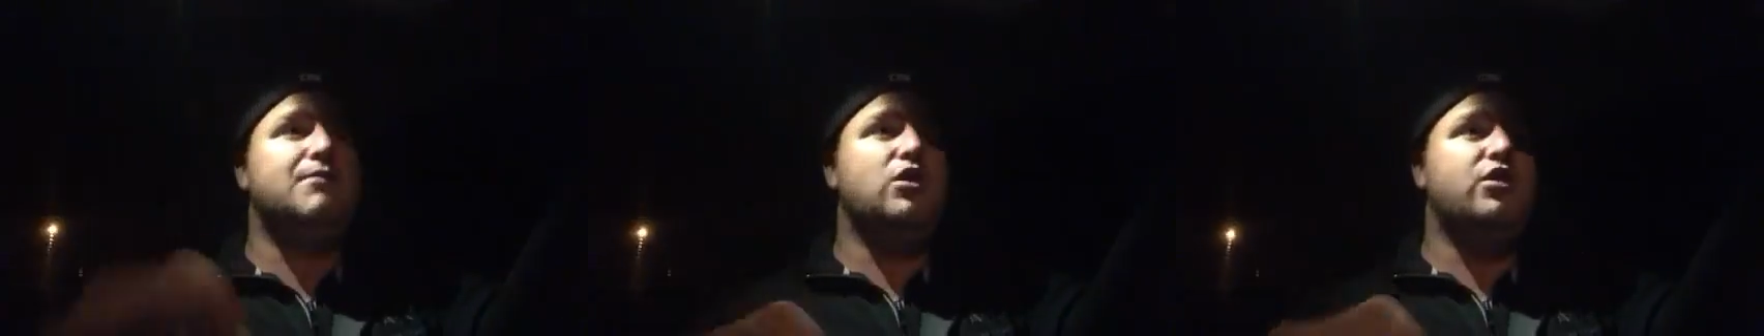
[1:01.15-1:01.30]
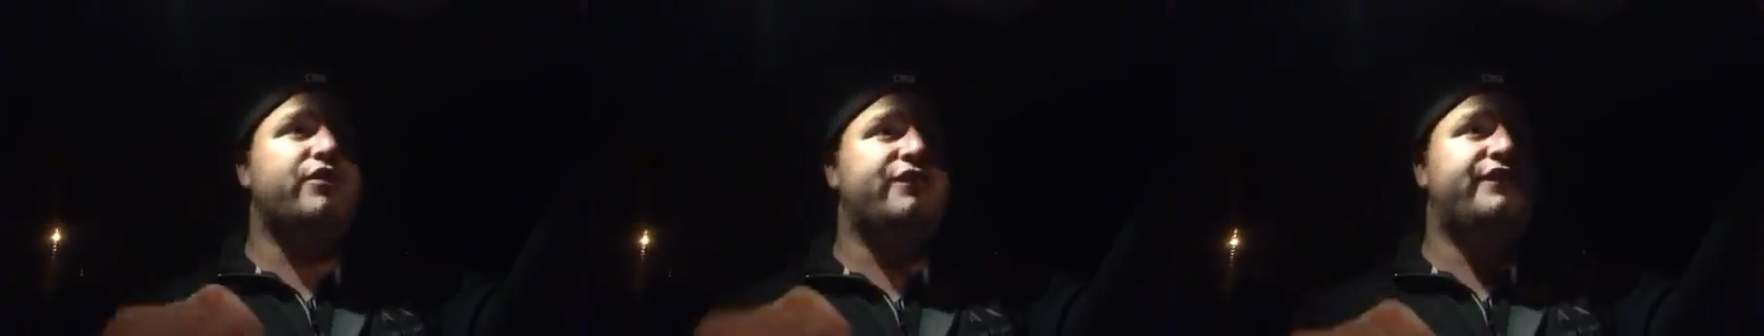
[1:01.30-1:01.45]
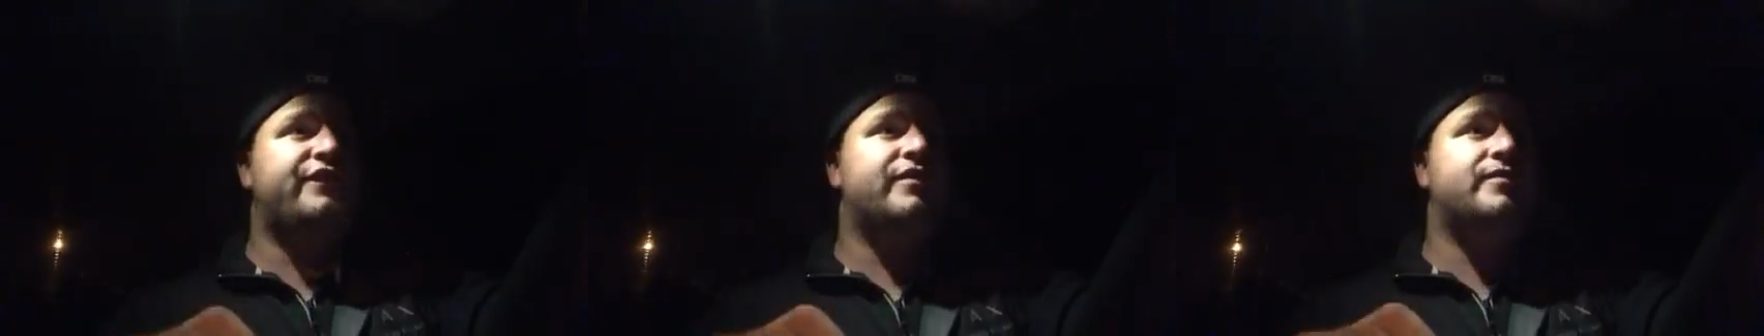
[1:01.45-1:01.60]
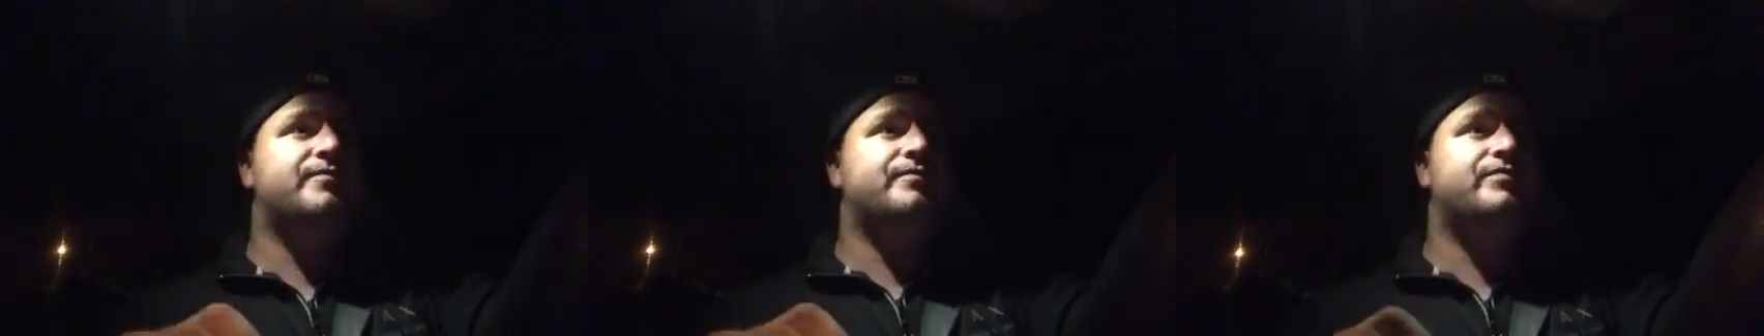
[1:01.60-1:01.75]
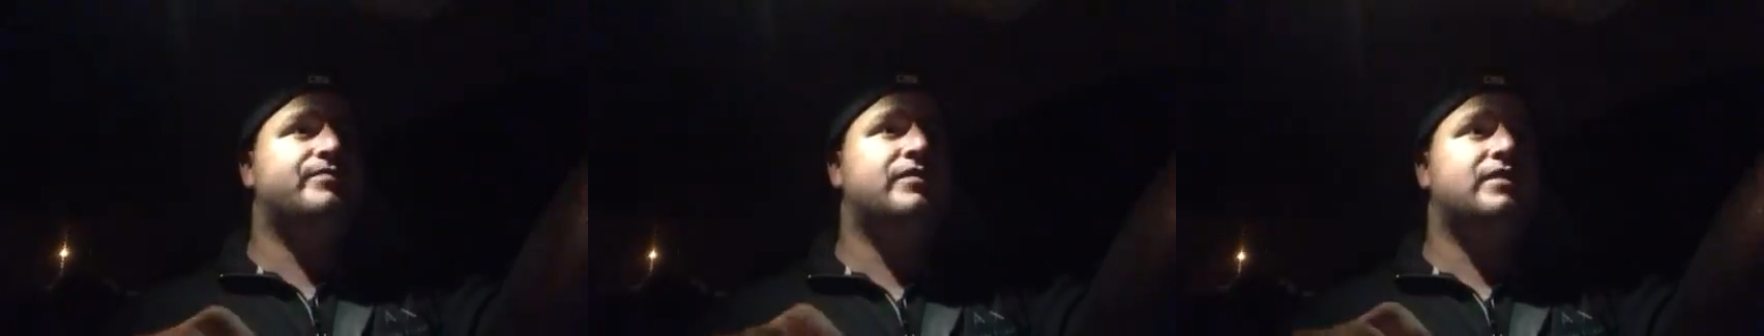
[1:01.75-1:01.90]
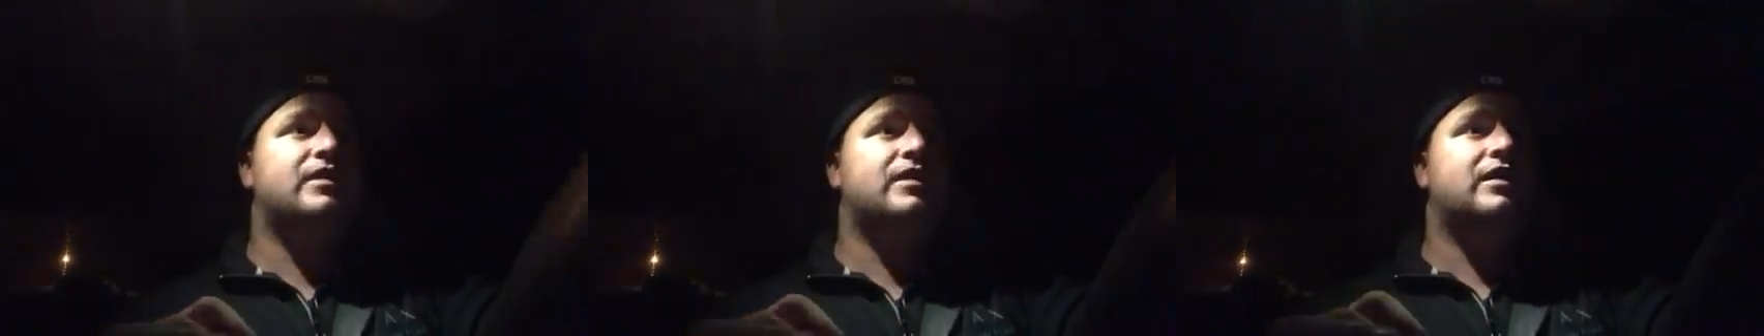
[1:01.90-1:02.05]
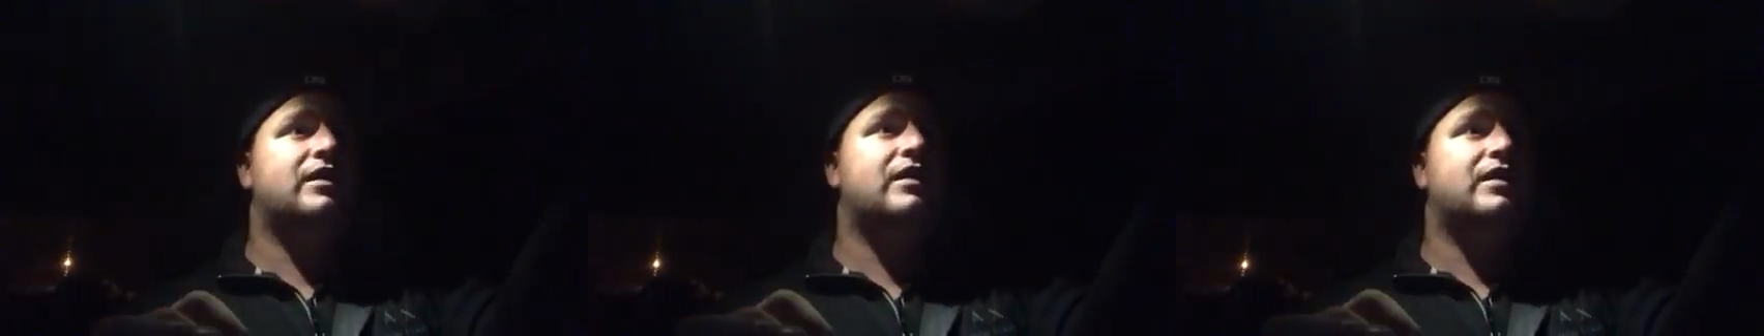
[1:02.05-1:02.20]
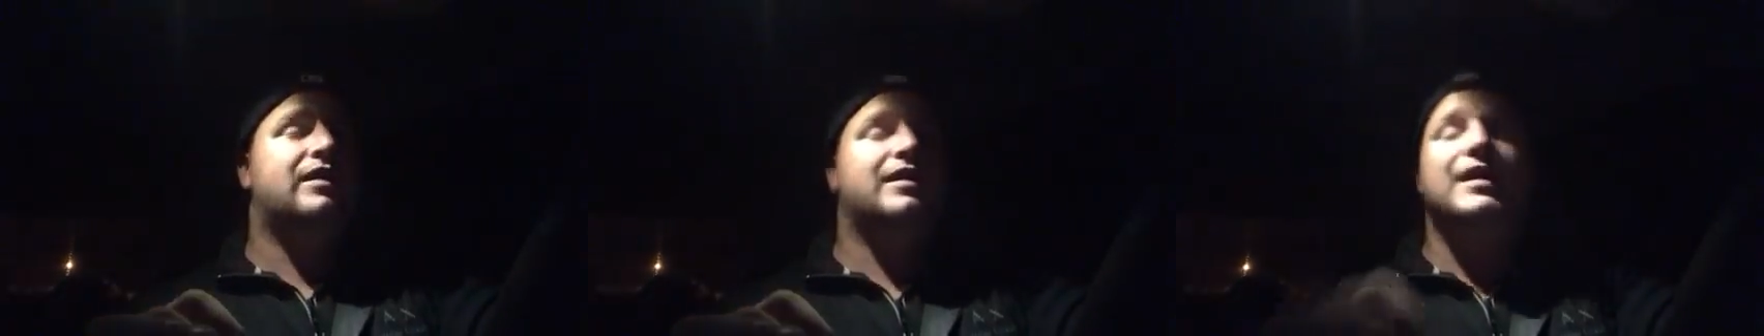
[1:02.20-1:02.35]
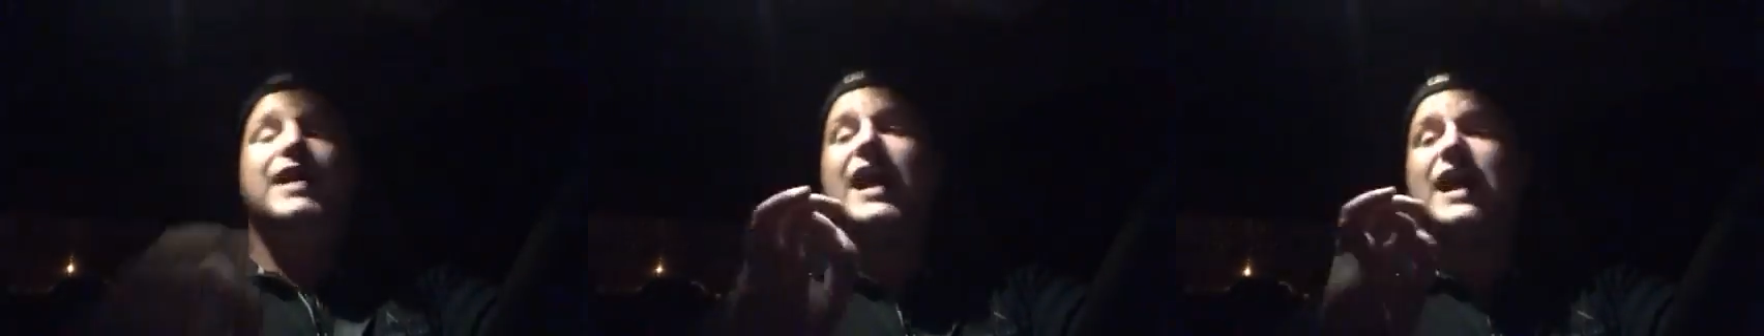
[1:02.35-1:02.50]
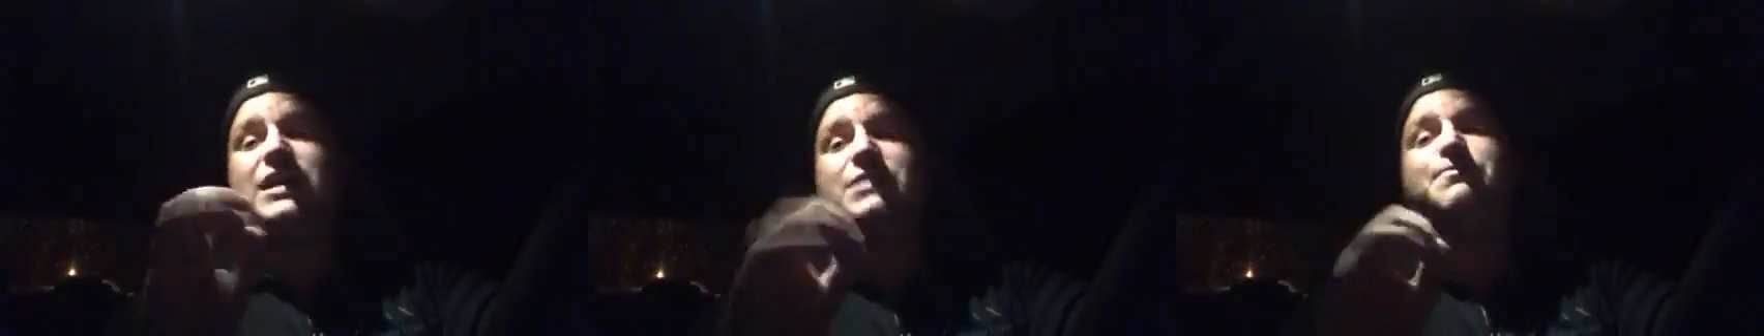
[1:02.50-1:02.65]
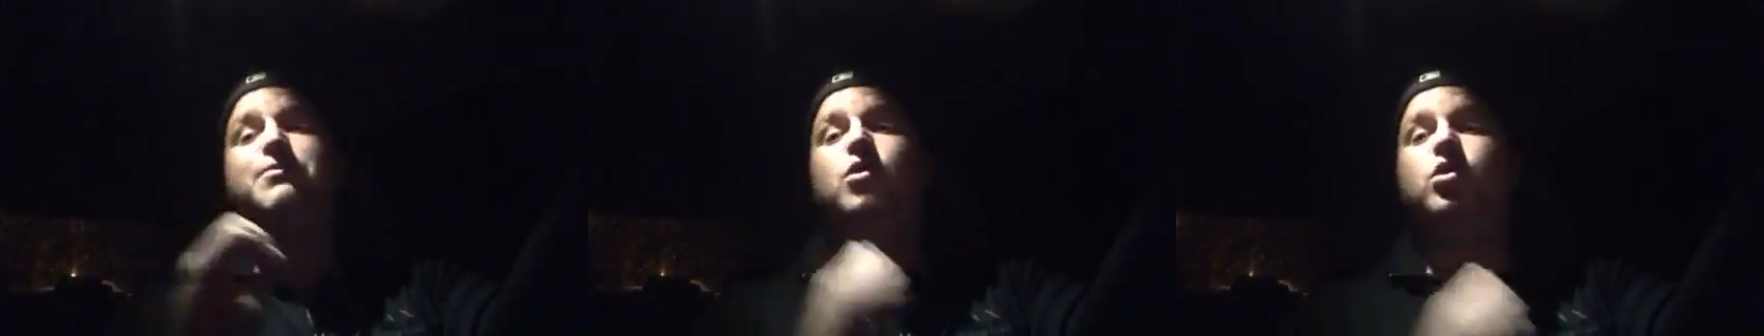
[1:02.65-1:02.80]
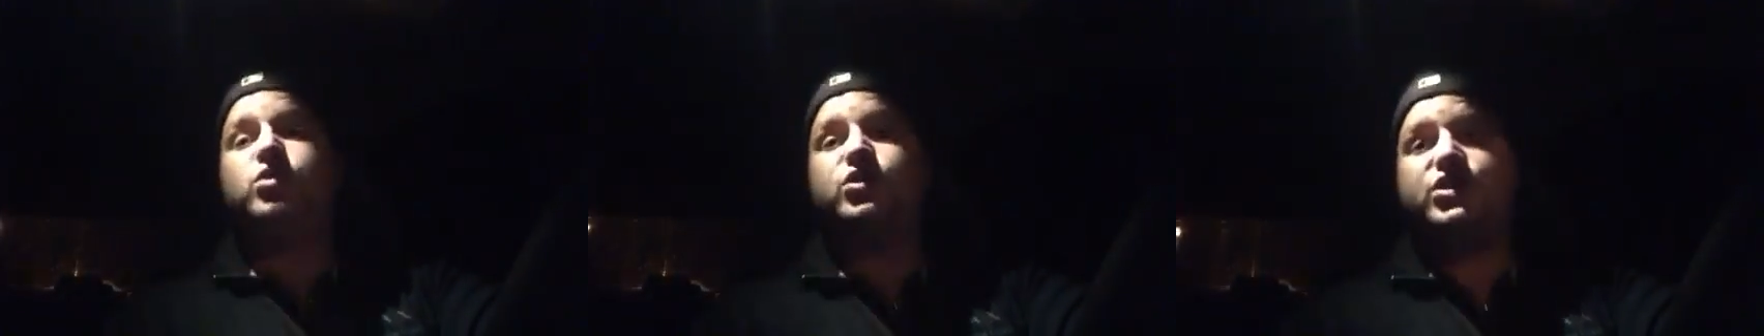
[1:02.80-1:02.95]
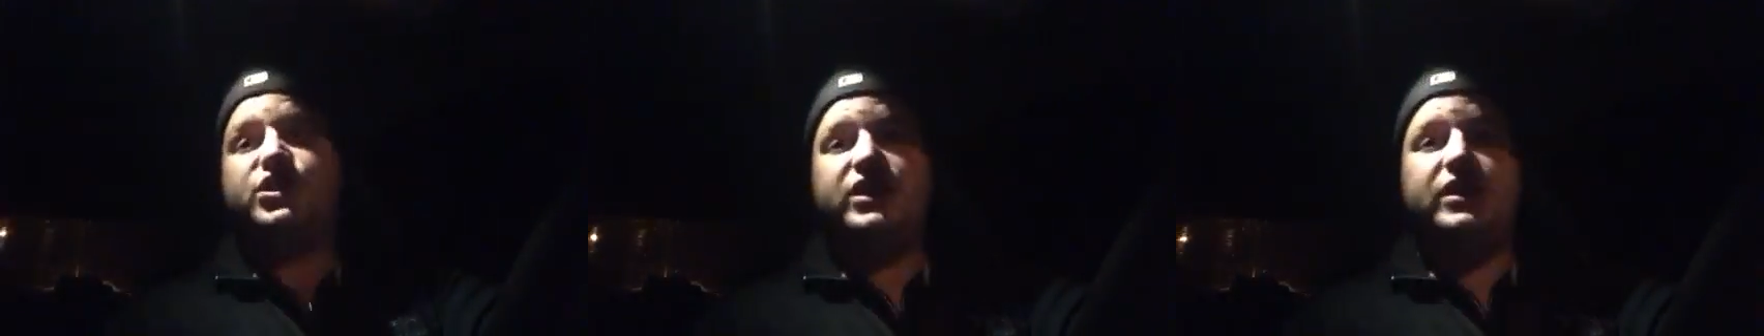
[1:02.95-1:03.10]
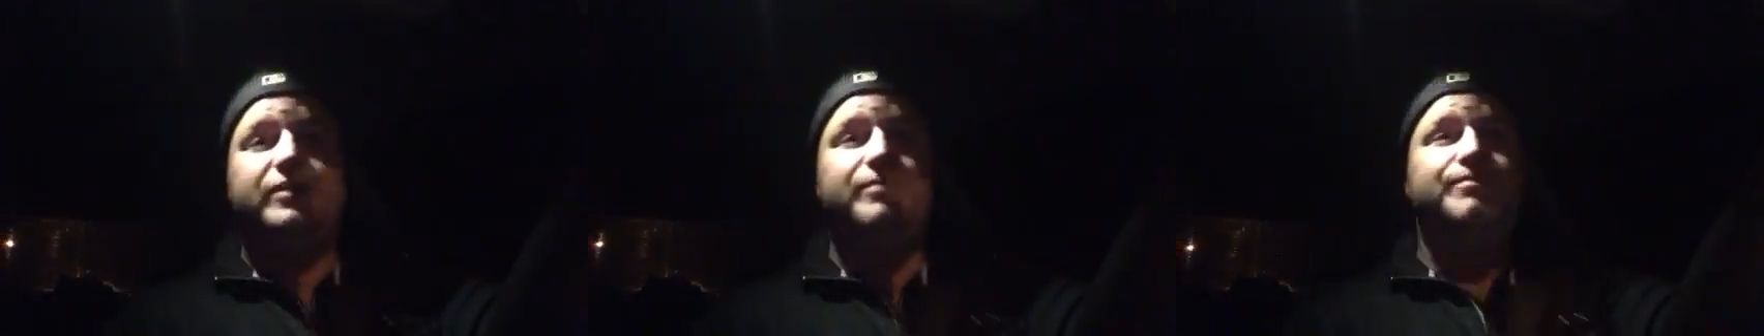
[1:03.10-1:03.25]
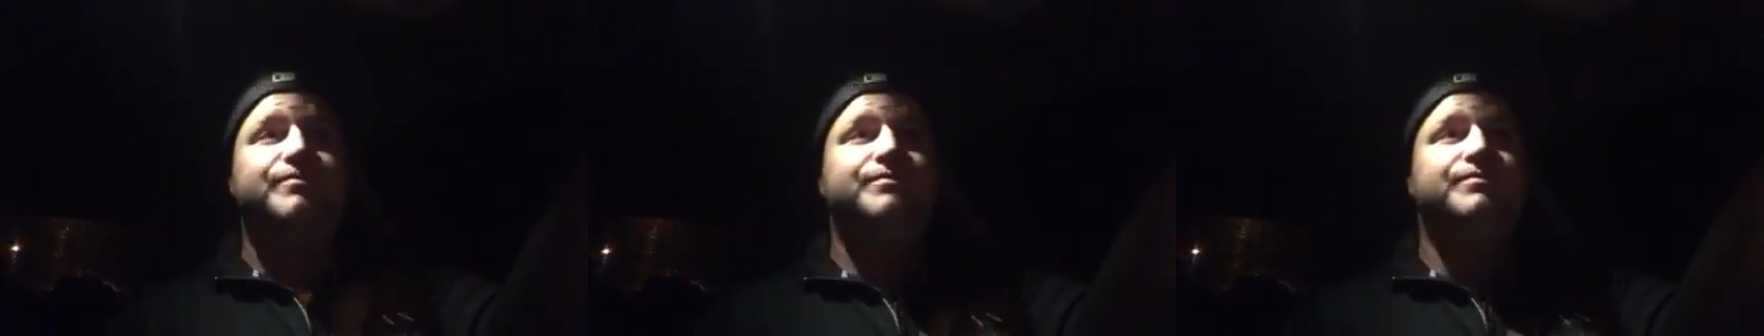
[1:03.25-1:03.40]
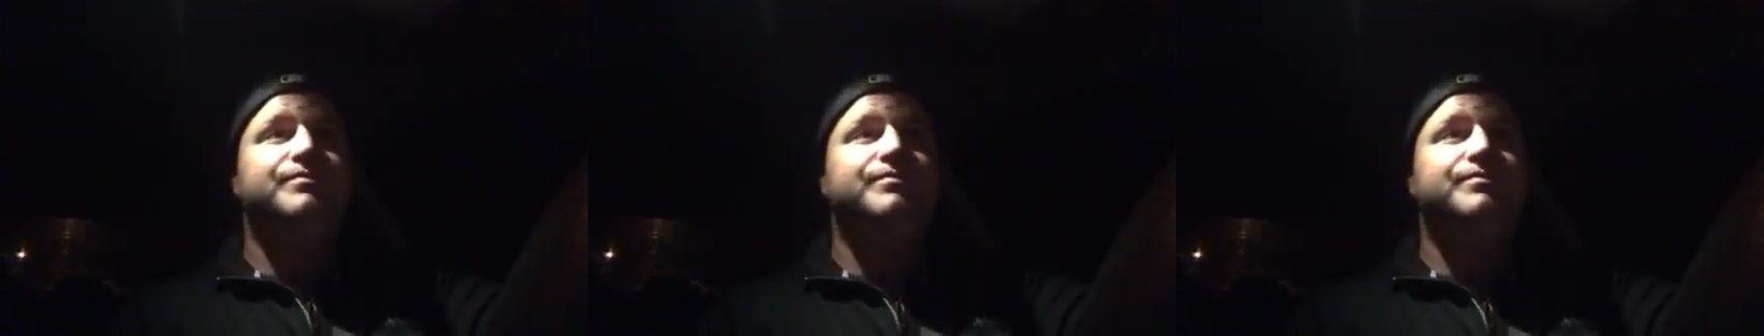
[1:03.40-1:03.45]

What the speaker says: move? That's bullshit.